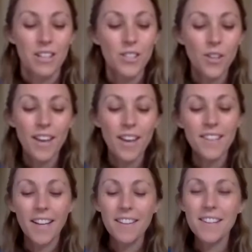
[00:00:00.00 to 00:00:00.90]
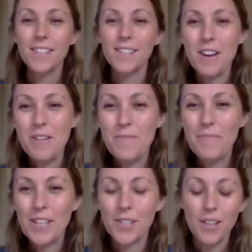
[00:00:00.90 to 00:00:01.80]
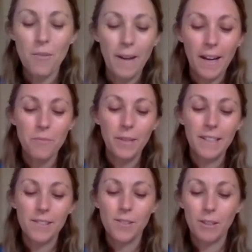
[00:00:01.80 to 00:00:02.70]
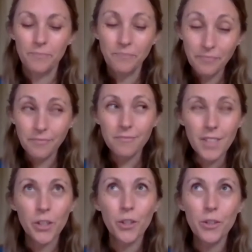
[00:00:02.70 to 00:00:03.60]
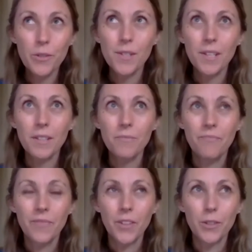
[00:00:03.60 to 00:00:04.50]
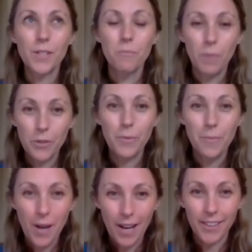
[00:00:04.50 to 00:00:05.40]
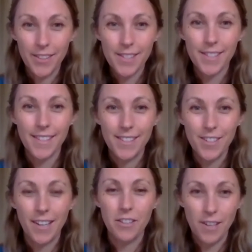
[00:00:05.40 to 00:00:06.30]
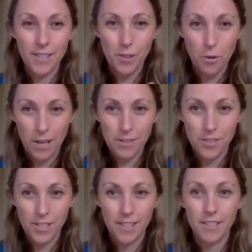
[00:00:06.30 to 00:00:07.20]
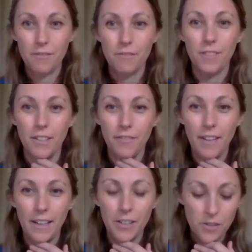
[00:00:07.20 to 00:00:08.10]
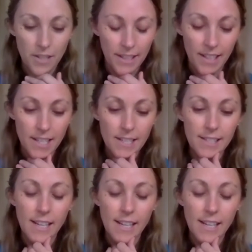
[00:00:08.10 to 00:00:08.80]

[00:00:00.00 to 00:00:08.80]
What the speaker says: So then tell us, to step back a minute. So you're using multiple models in trying to address the question of how to treat this.